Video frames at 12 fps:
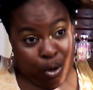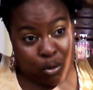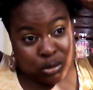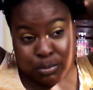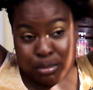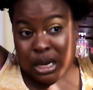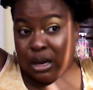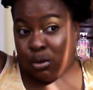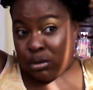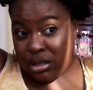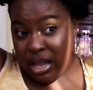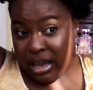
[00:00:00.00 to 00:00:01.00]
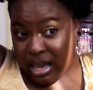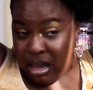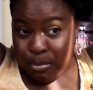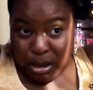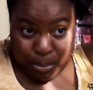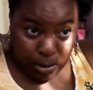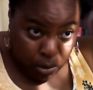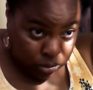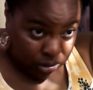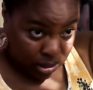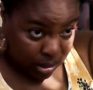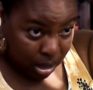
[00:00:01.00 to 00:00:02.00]
Those meals that he be
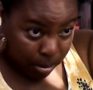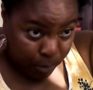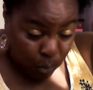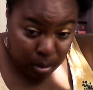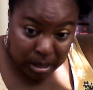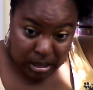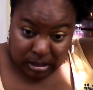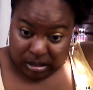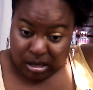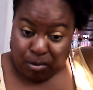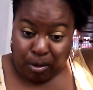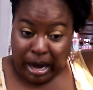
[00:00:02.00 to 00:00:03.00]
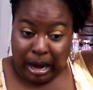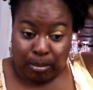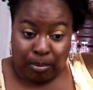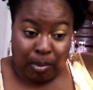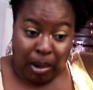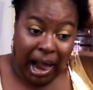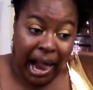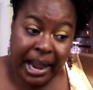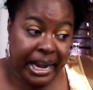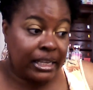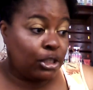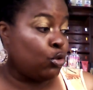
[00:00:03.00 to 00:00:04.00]
posting up on Instagram,
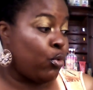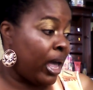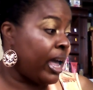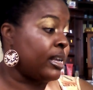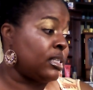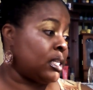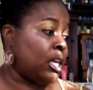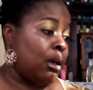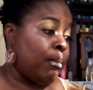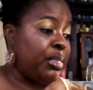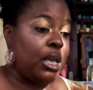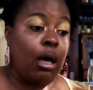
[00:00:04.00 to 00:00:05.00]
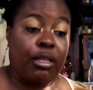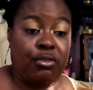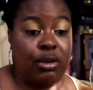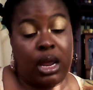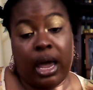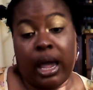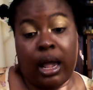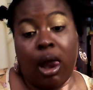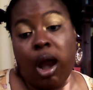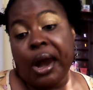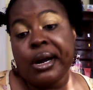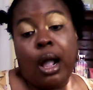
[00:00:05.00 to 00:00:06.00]
I had to ask him the other
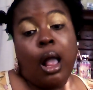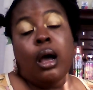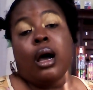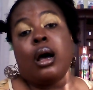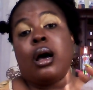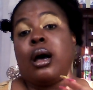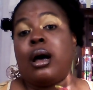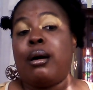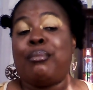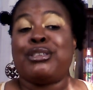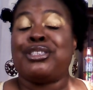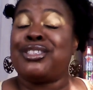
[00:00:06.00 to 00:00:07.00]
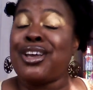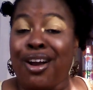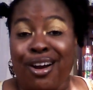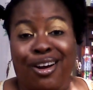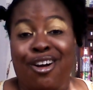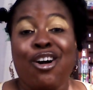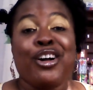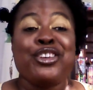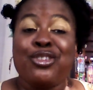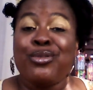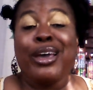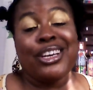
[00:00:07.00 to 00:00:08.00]
day, sir, are
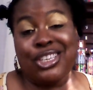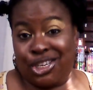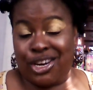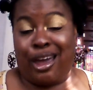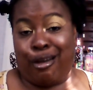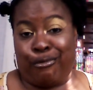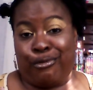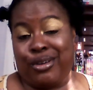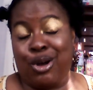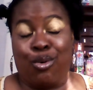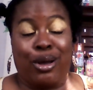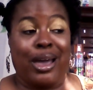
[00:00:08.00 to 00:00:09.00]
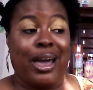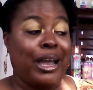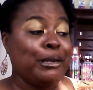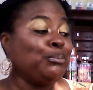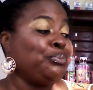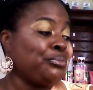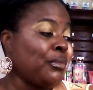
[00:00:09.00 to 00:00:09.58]
you a chef, okay?